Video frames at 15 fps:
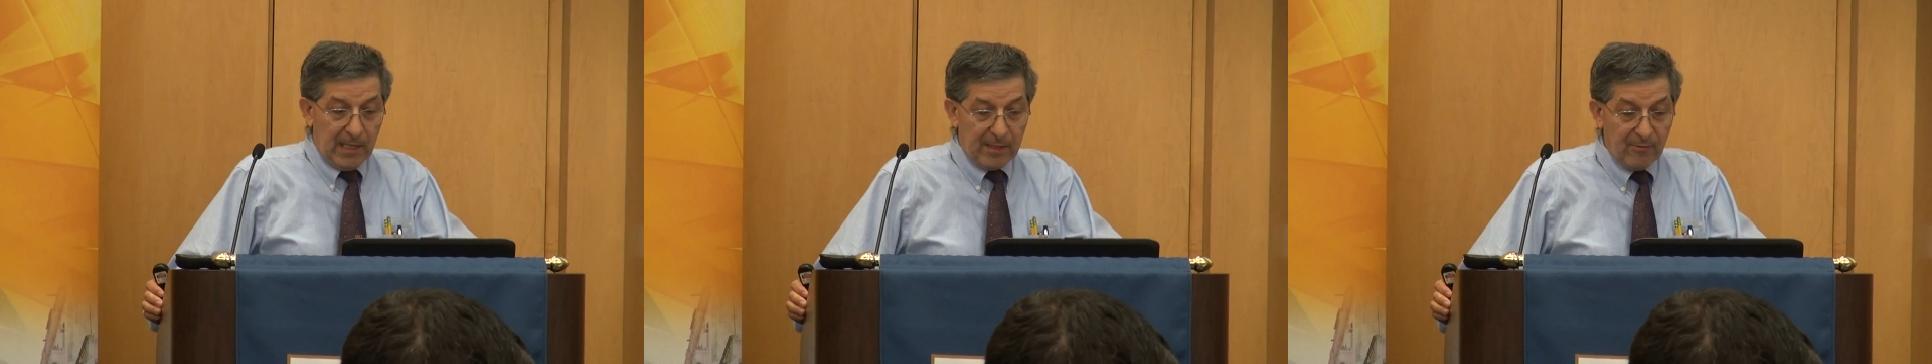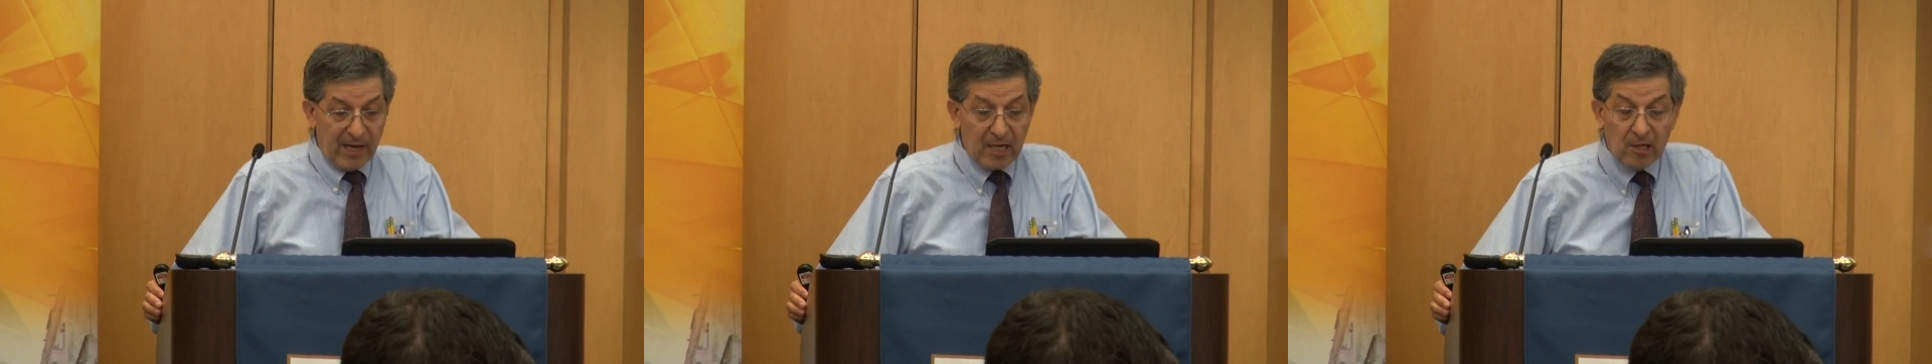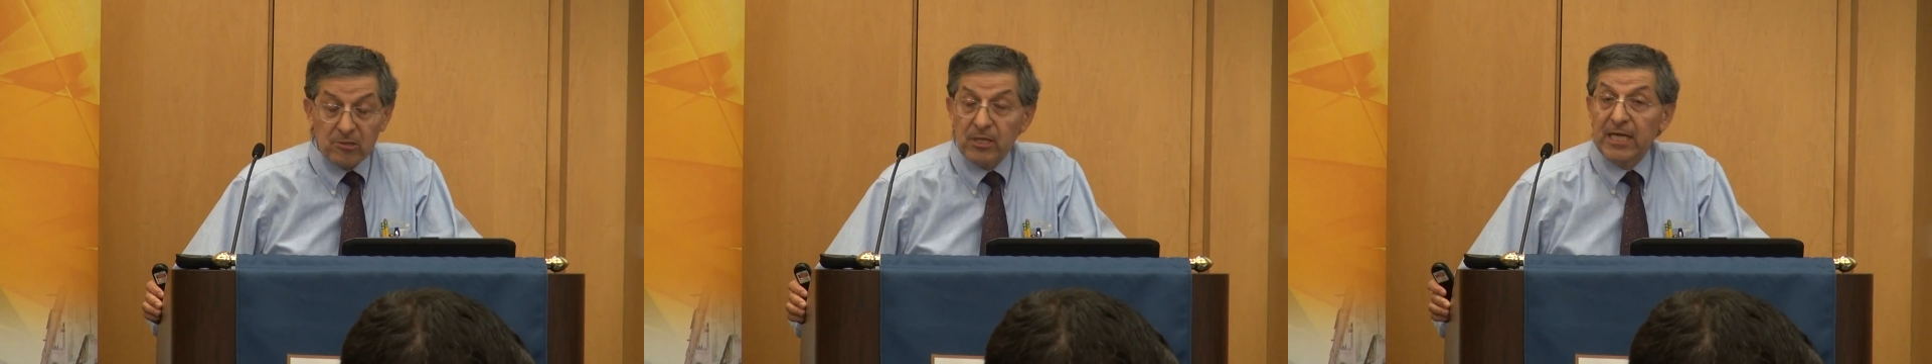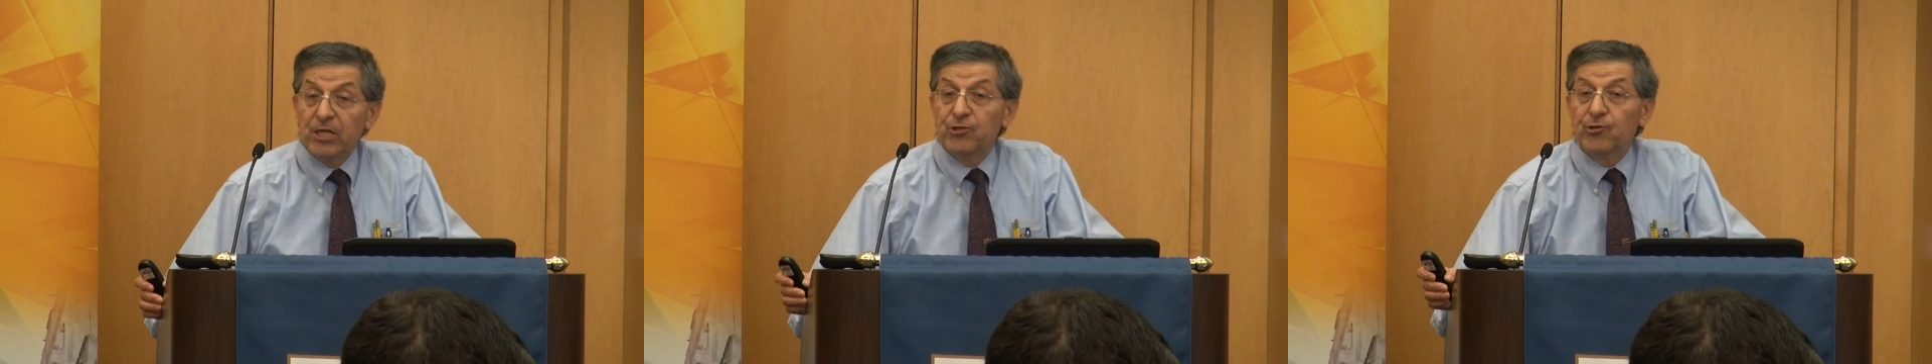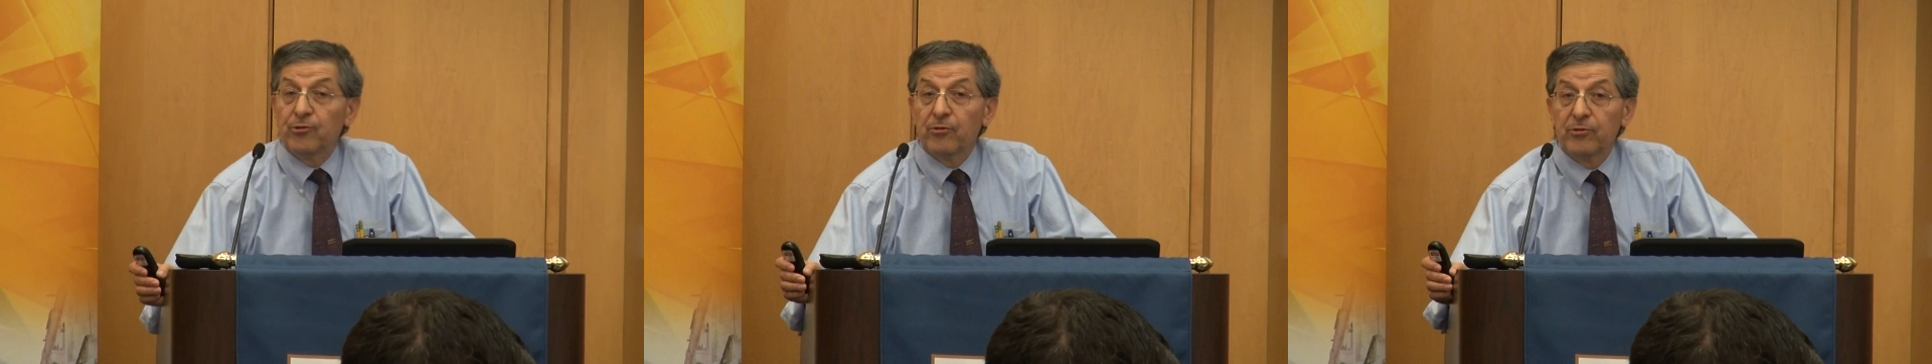
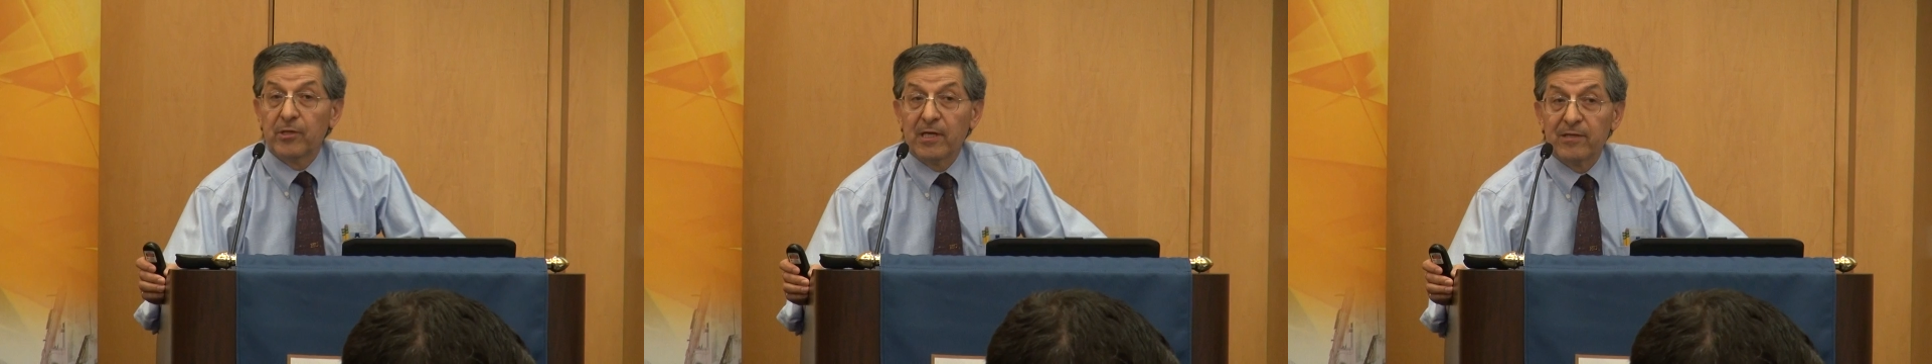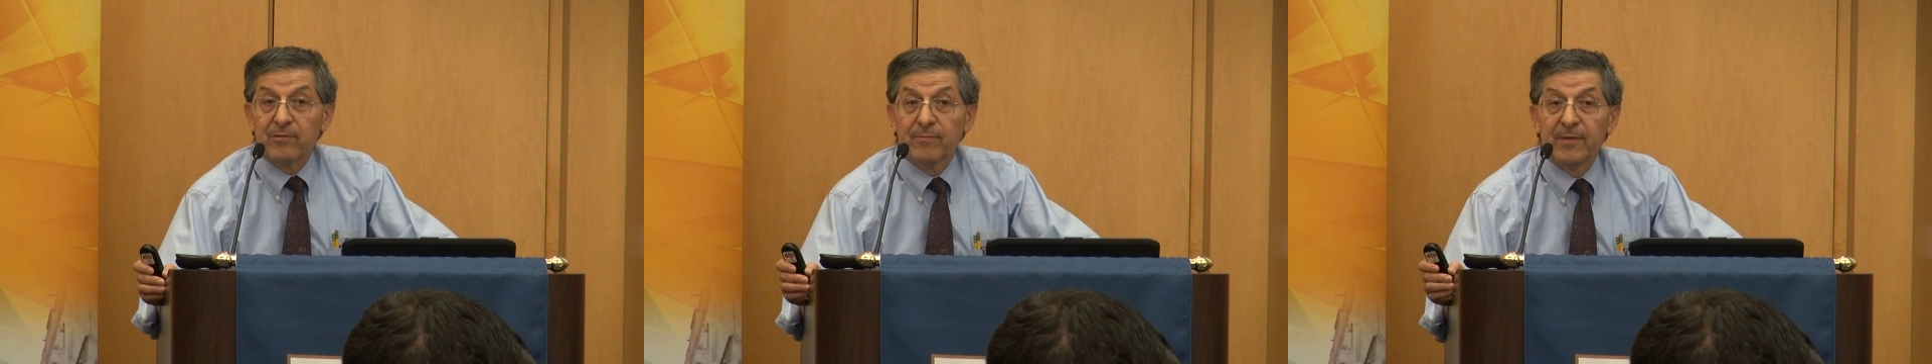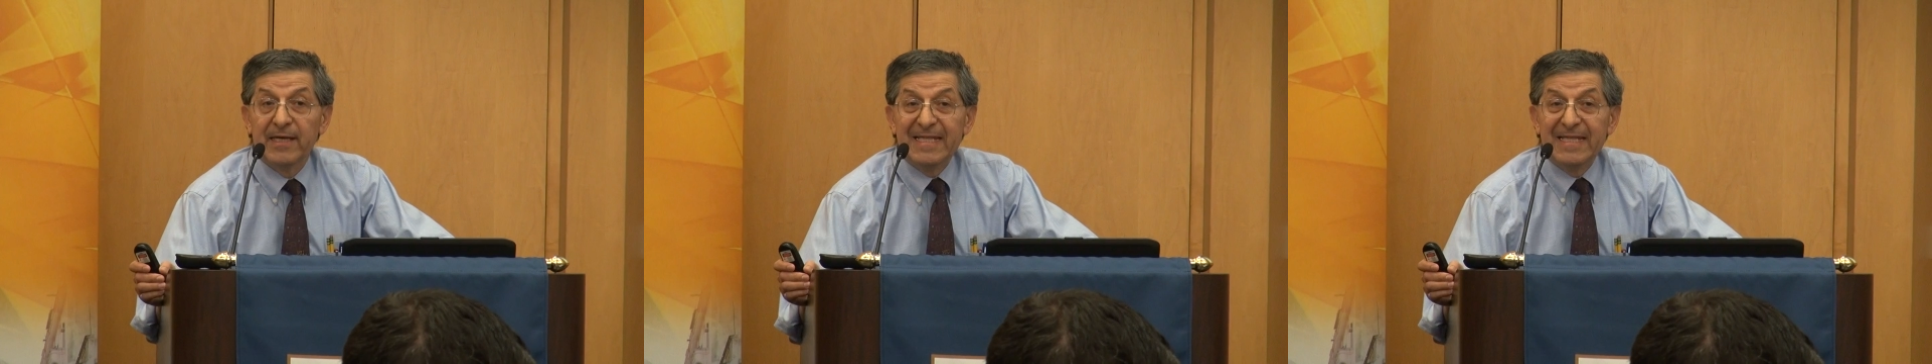recognition of the